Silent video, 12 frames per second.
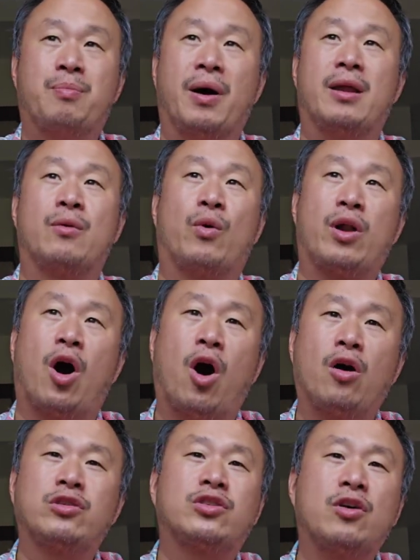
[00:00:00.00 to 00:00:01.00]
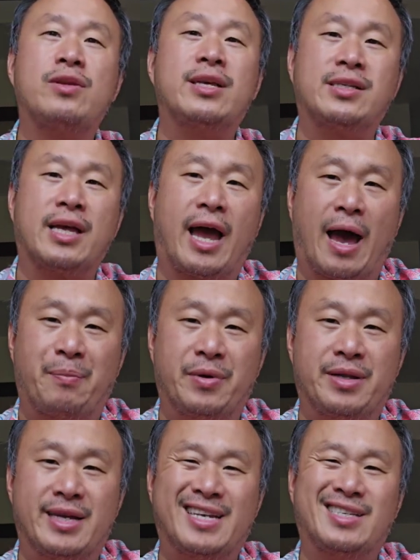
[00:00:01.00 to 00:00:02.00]
But what also needs to
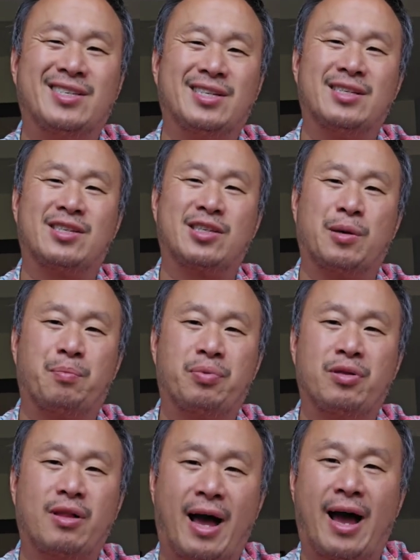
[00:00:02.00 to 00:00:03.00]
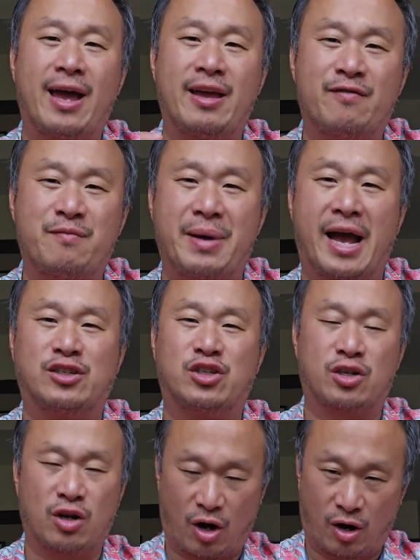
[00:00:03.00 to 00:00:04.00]
happen is the supply of
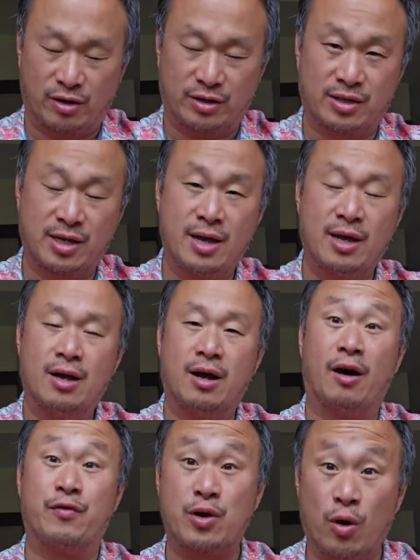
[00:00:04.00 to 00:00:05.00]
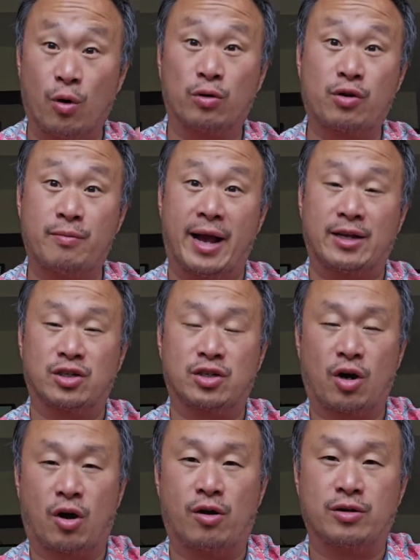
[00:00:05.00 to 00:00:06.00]
Magic cards, of the older Magic
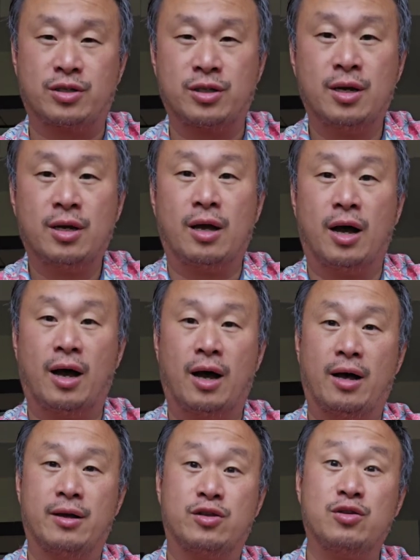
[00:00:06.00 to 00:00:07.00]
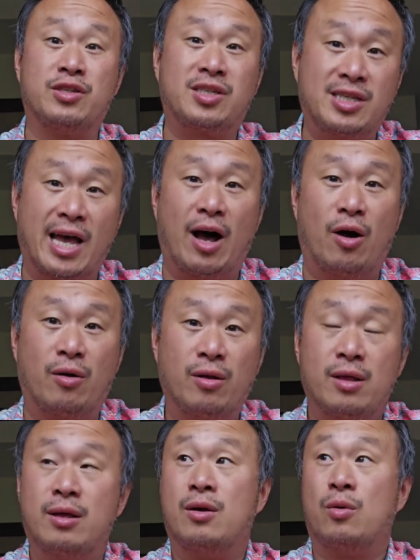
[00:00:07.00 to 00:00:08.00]
cards to sell,
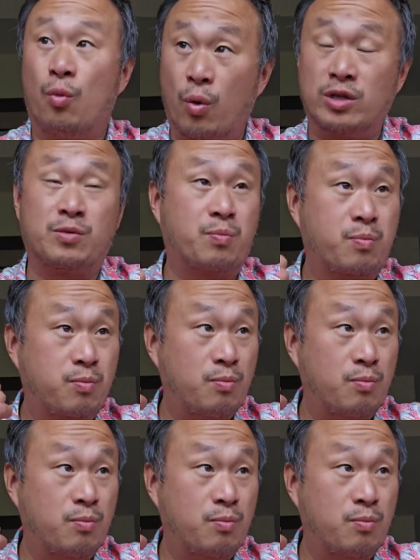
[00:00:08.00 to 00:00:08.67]
was